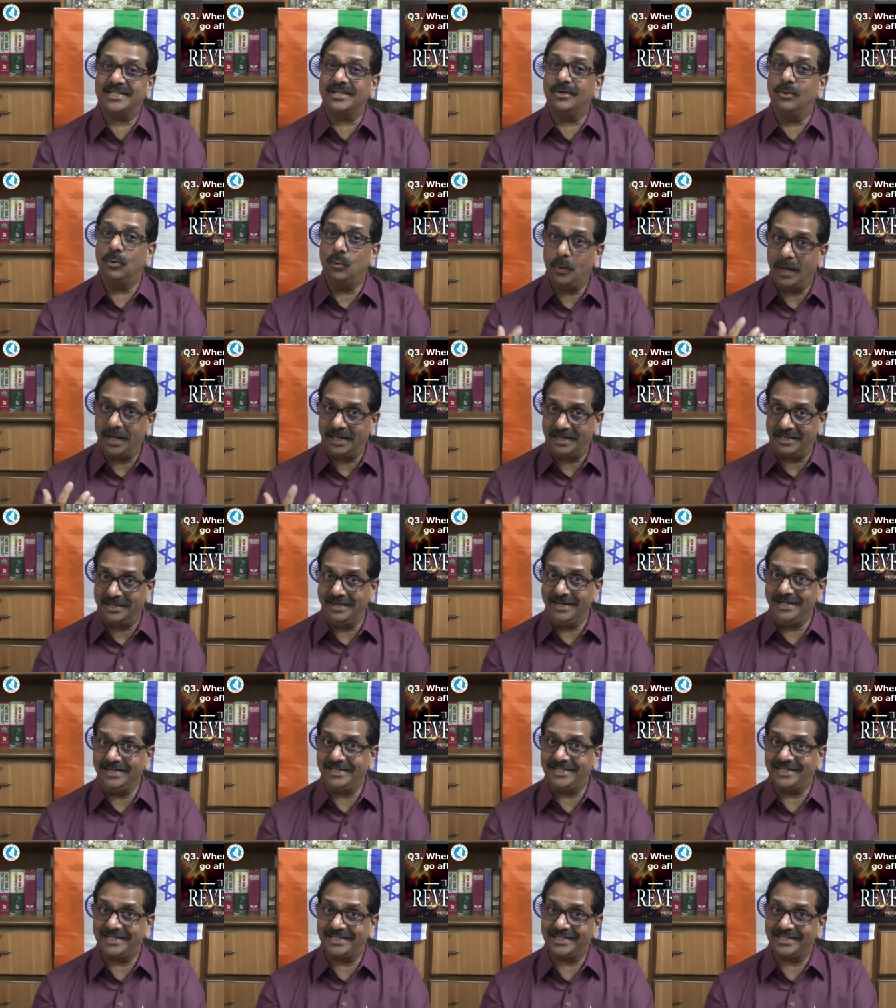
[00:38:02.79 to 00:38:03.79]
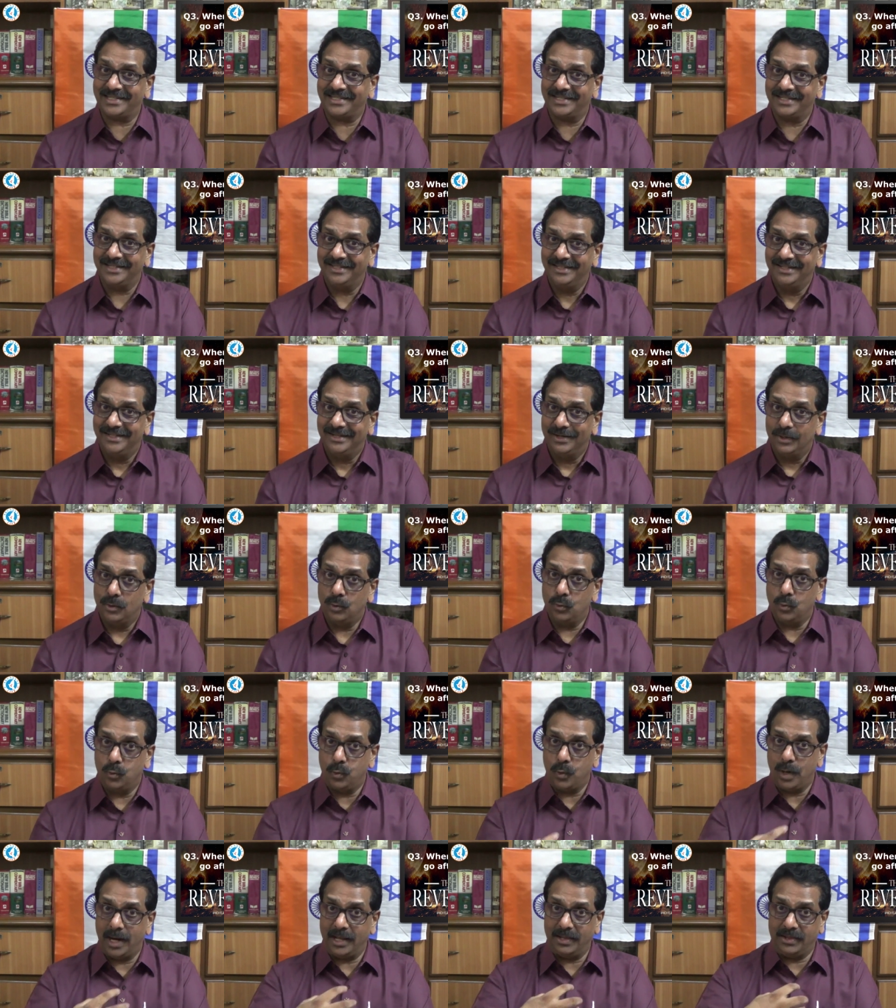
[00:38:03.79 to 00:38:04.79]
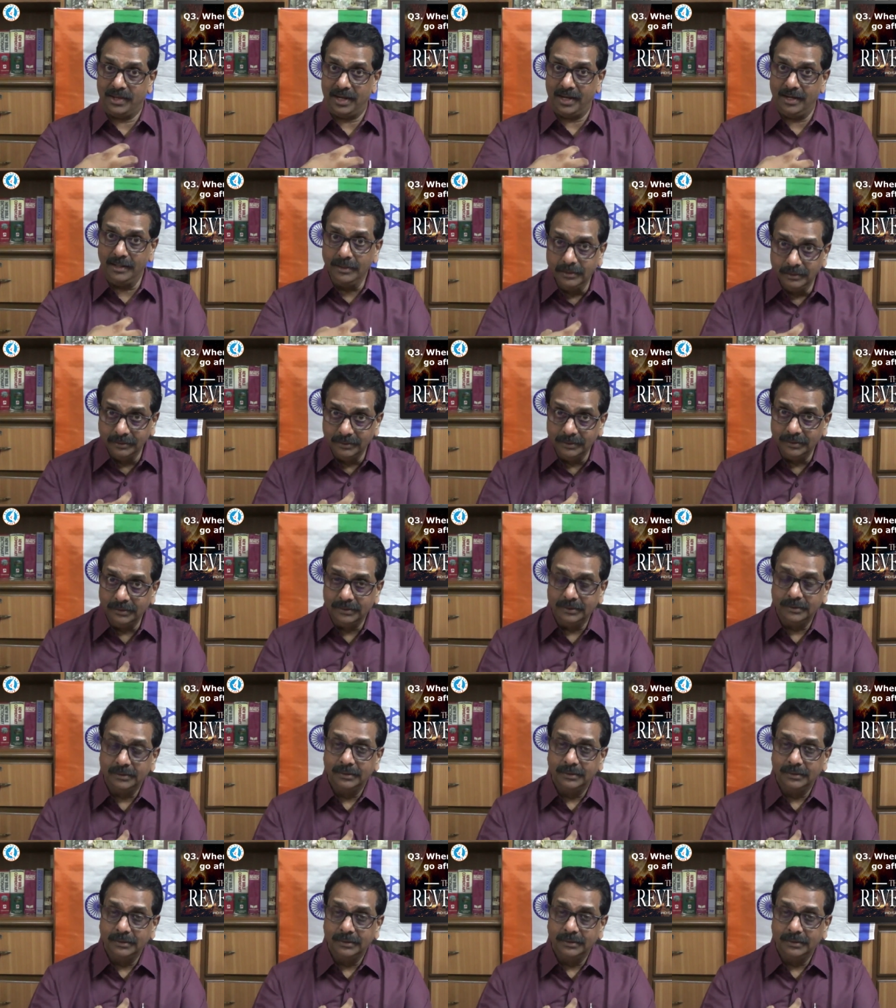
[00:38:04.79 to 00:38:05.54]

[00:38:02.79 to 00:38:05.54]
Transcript: a witness within